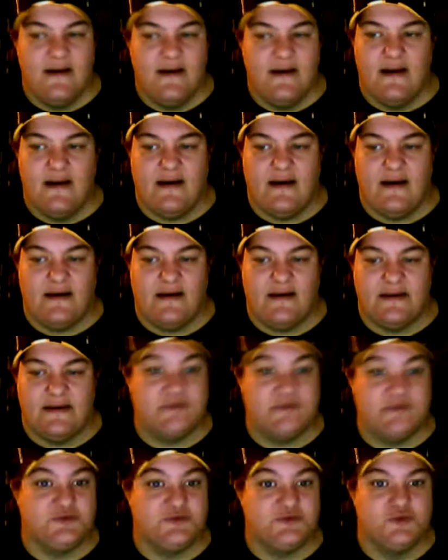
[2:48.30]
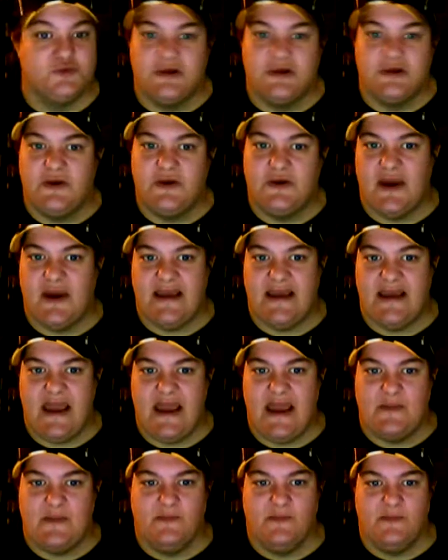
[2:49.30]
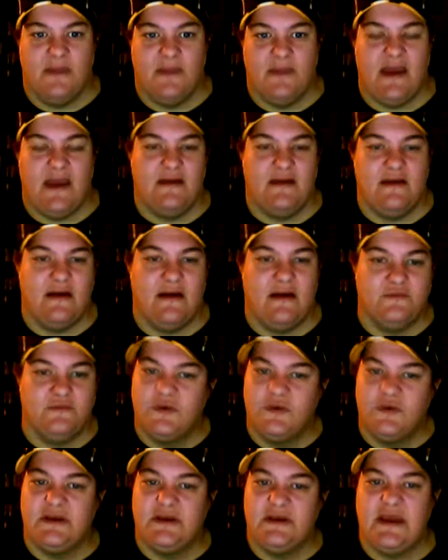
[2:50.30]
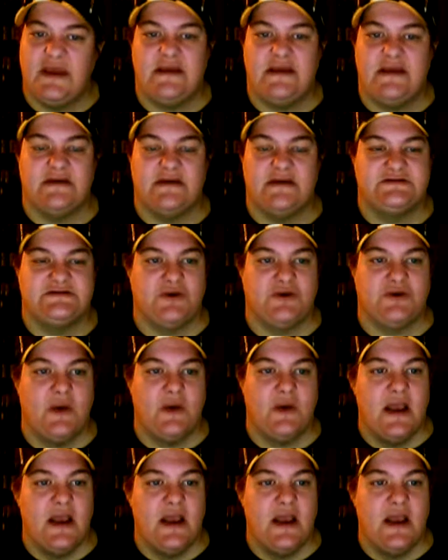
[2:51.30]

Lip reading: That was a really great game, and I really liked it. So,